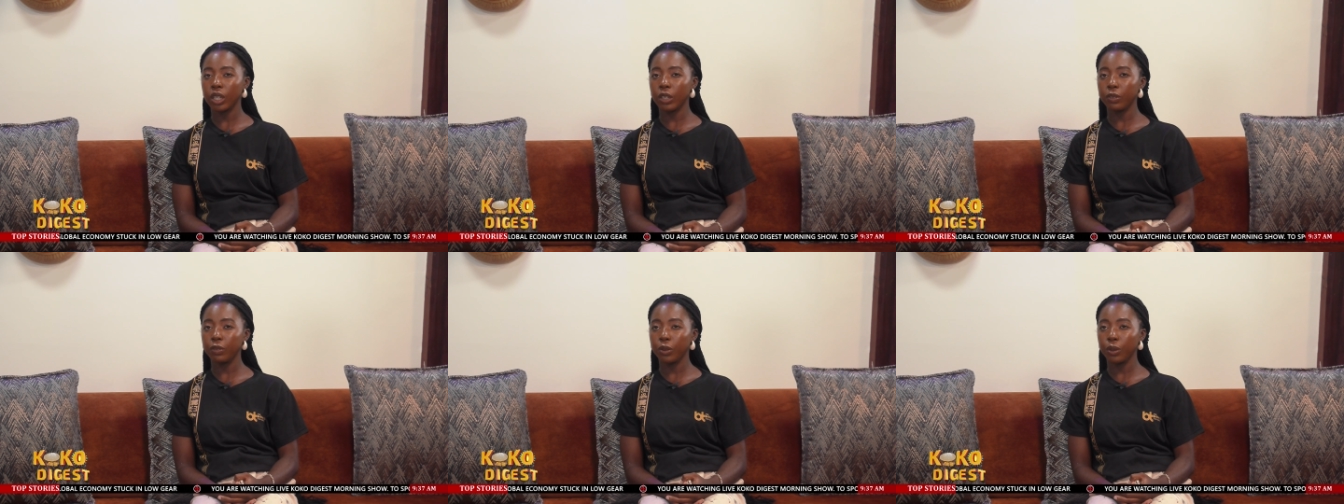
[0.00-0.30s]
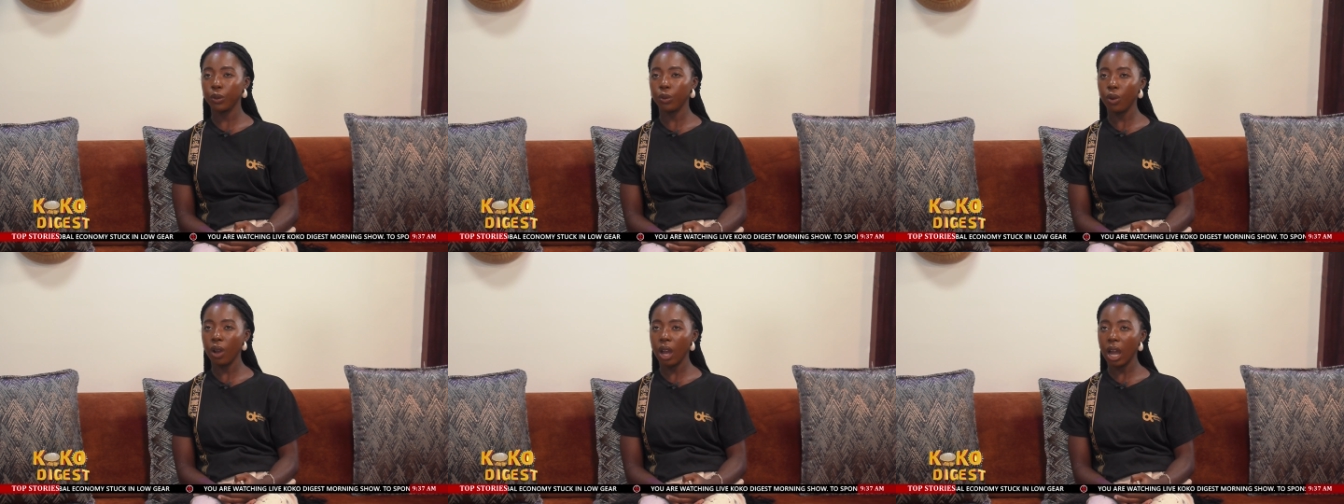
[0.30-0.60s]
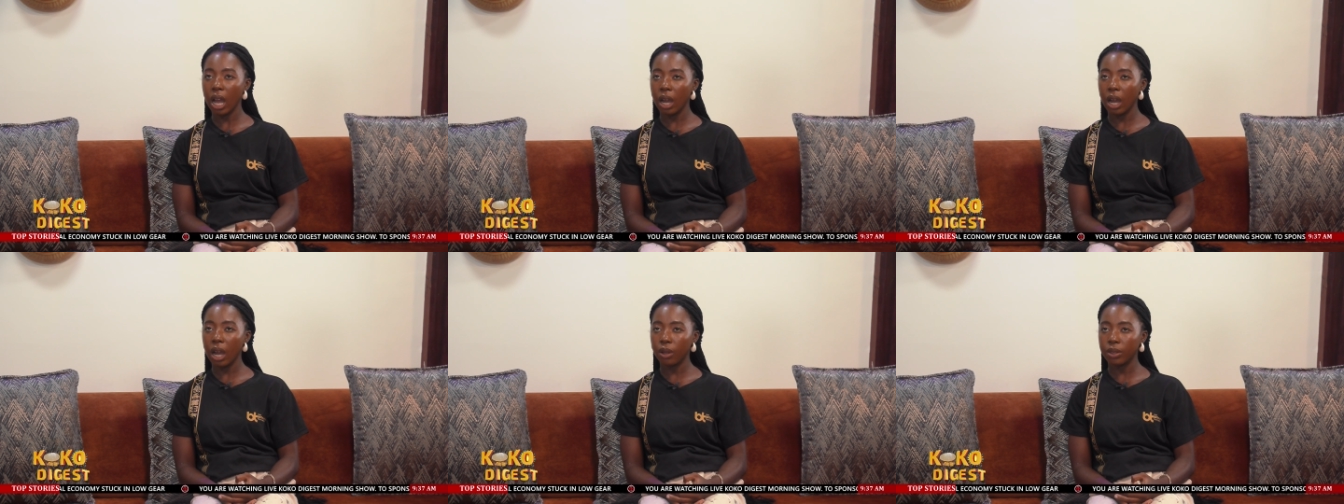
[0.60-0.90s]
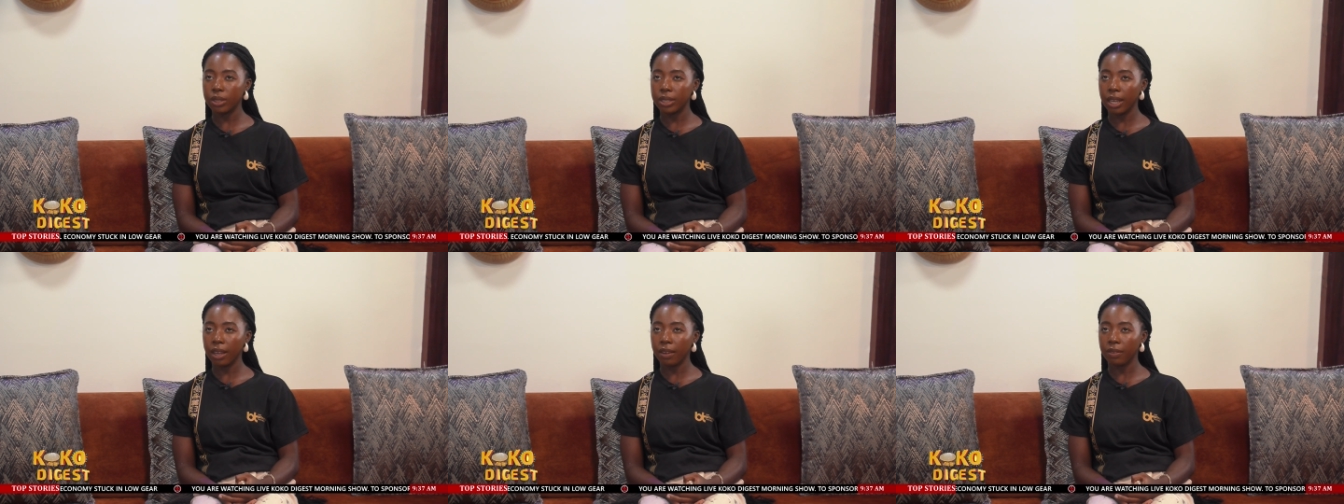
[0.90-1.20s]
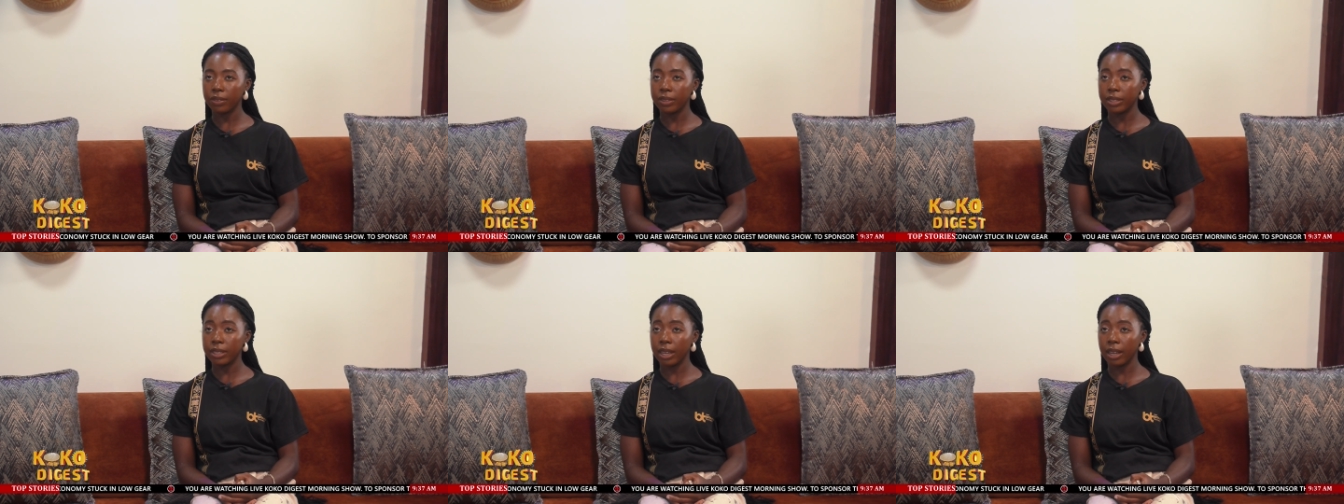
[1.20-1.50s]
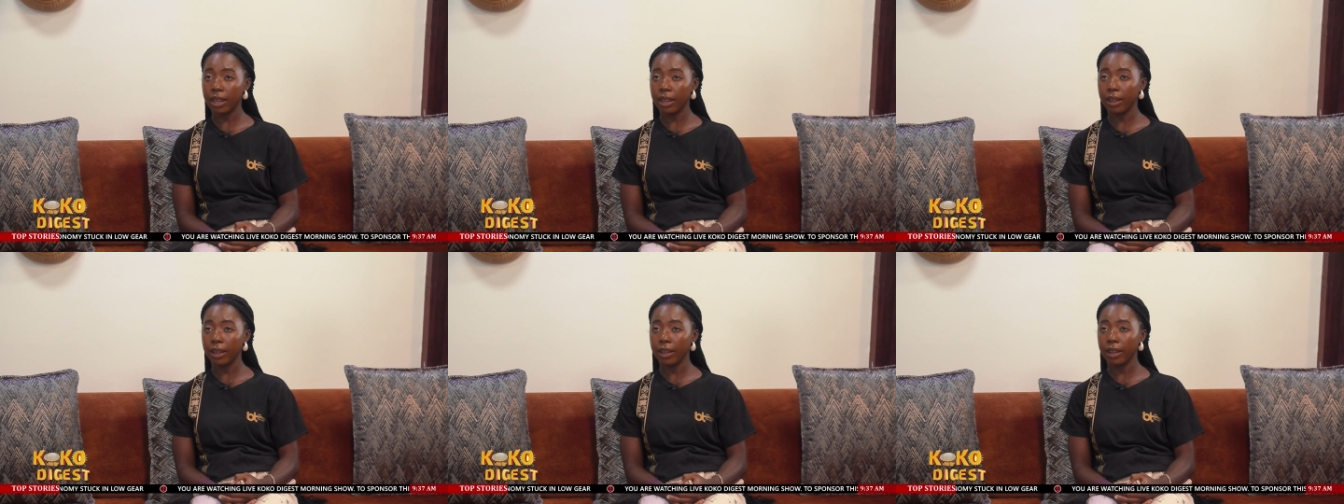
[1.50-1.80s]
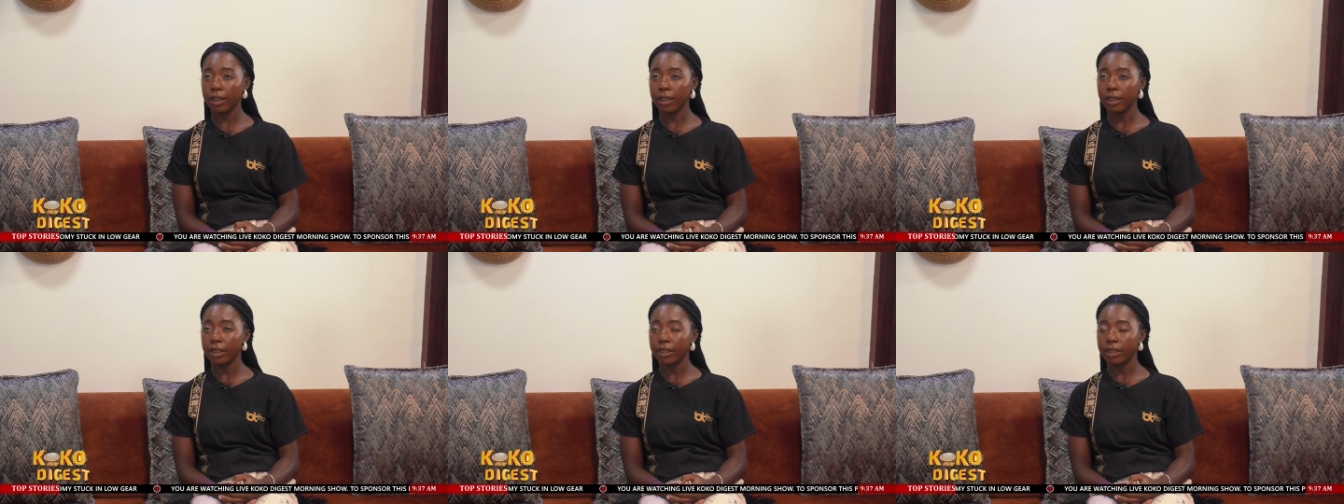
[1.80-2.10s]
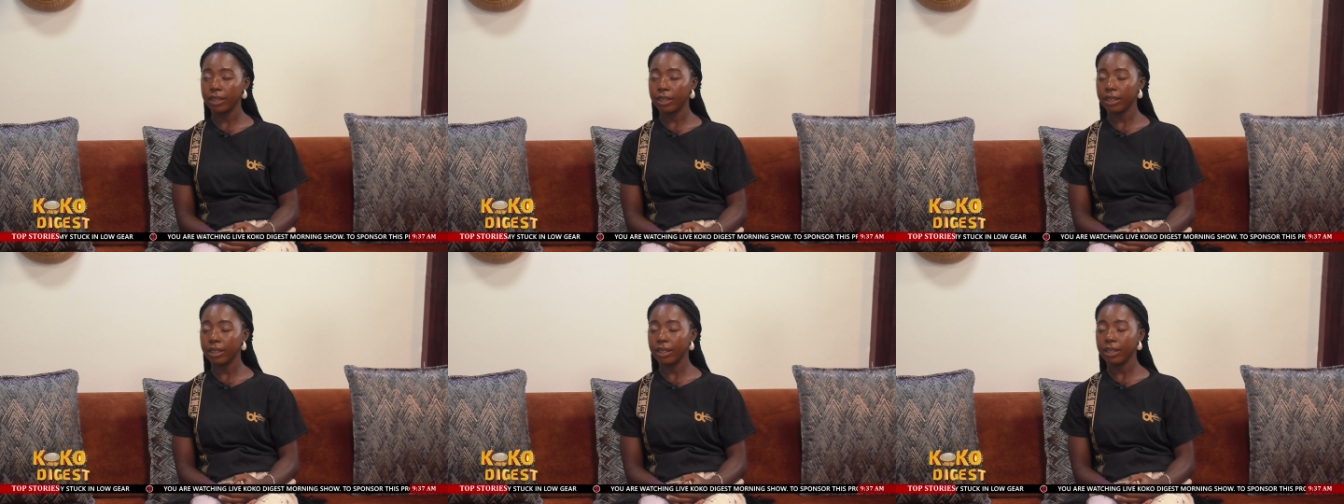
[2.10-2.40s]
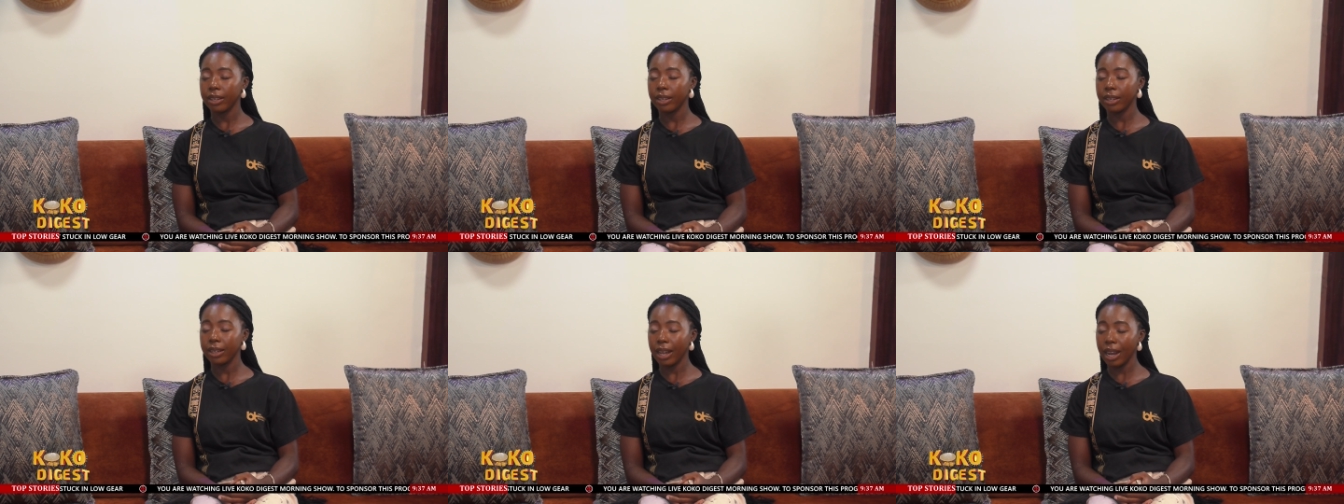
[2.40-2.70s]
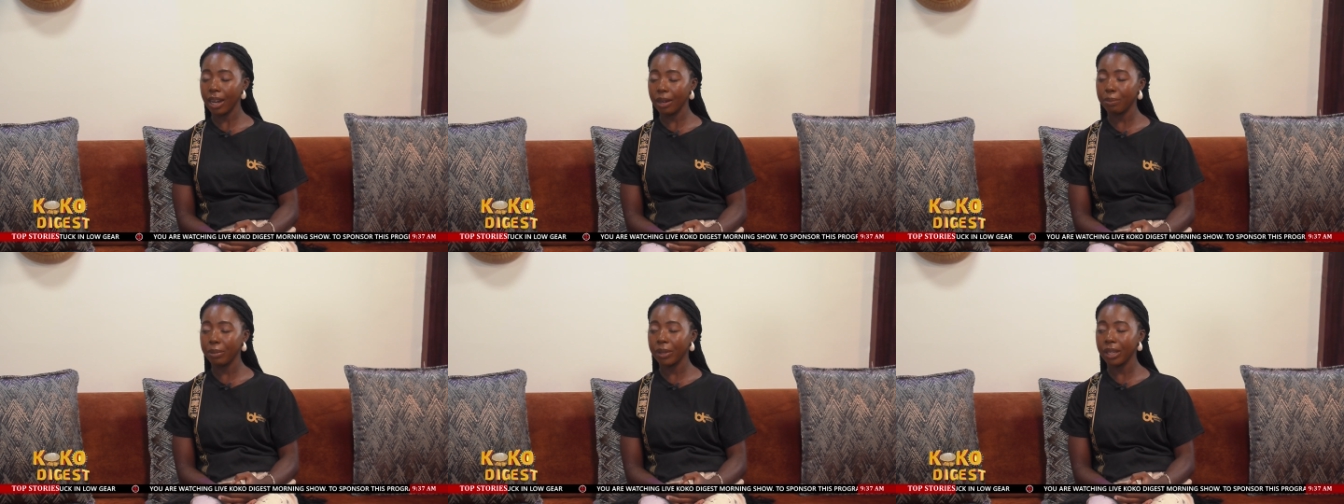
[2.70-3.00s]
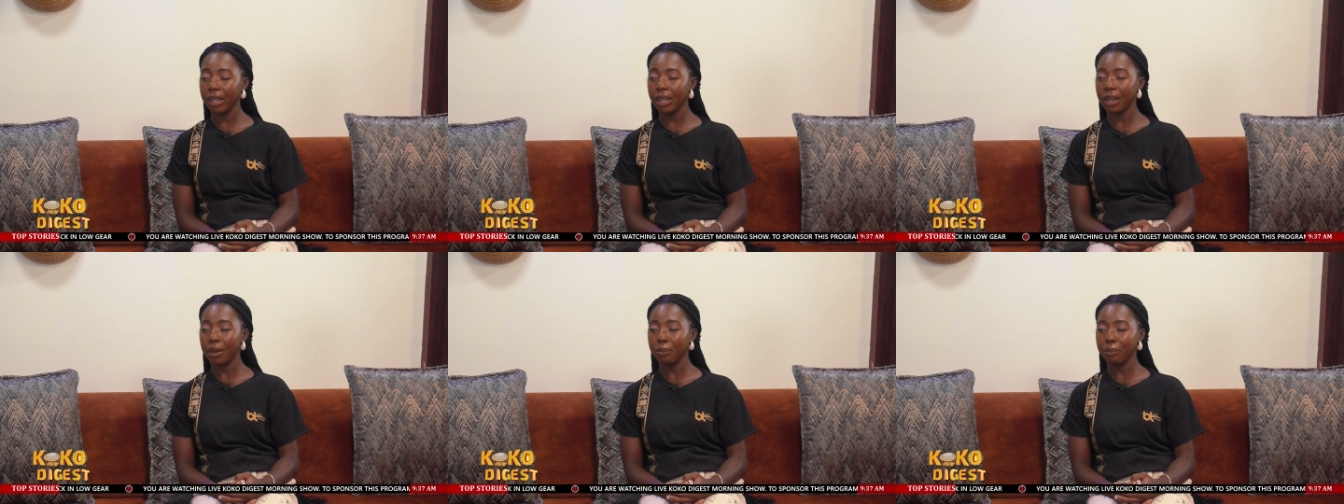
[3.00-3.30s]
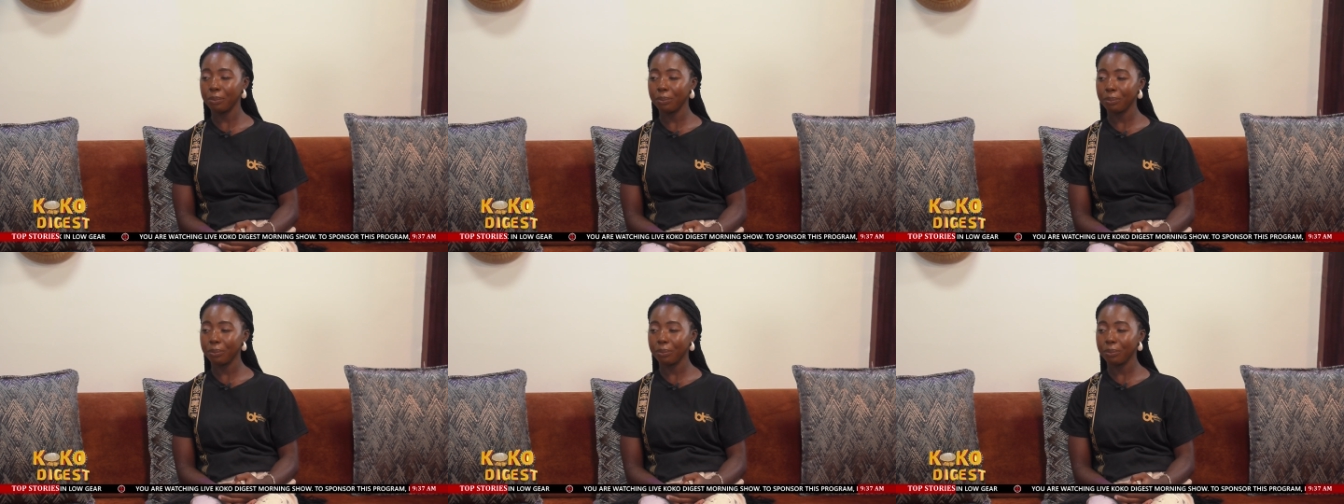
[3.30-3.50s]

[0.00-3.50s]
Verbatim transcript: Because if you go out after 9 p.m.